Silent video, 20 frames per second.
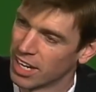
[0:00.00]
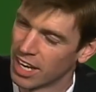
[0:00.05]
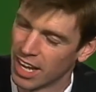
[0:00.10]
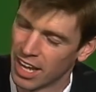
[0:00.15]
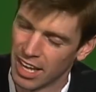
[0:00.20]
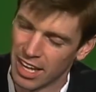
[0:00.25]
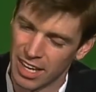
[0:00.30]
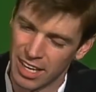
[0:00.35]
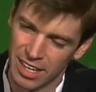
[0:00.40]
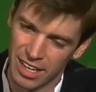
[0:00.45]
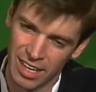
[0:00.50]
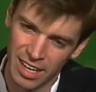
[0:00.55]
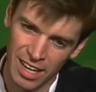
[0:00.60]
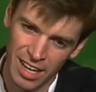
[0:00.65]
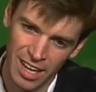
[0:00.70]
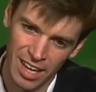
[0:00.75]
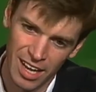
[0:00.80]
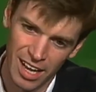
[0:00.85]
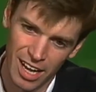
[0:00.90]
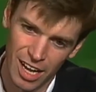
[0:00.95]
Mm-hmm. And
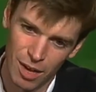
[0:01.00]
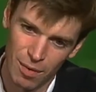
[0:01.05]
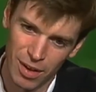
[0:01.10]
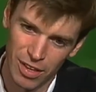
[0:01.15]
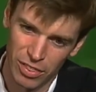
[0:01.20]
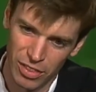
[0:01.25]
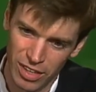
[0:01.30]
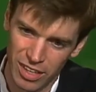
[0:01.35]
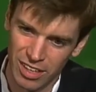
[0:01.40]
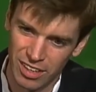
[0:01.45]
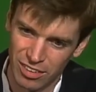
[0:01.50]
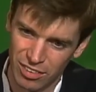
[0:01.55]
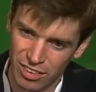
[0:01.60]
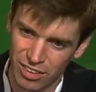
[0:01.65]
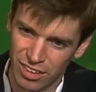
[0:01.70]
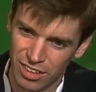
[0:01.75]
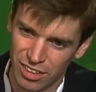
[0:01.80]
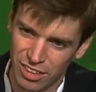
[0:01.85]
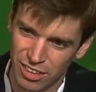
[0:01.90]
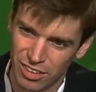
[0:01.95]
Um, I think he's
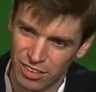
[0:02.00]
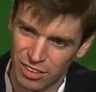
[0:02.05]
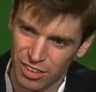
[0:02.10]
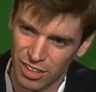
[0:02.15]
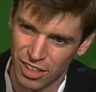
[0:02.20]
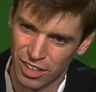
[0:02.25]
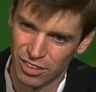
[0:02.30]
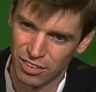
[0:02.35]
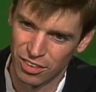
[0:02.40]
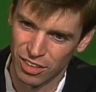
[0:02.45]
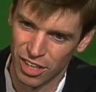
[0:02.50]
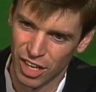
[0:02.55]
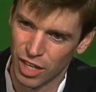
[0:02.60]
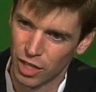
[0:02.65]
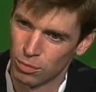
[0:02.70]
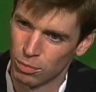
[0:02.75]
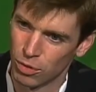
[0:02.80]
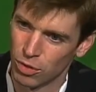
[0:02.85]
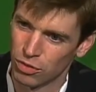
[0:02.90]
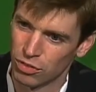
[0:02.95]
the he's the he's the
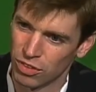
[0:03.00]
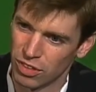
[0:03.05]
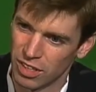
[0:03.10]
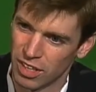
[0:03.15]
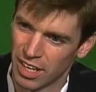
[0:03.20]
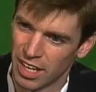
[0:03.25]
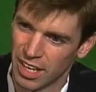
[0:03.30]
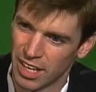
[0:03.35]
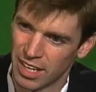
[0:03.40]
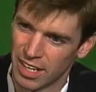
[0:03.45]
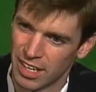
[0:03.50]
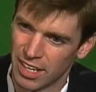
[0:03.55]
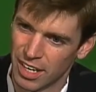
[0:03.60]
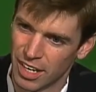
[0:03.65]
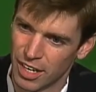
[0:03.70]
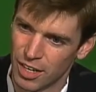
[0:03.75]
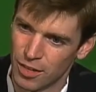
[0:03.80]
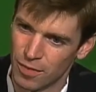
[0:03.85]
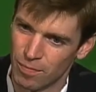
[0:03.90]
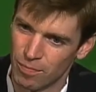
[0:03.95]
kind of person that
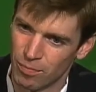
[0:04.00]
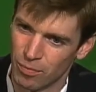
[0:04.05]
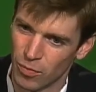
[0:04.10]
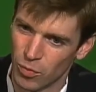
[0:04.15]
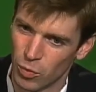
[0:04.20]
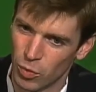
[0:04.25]
um,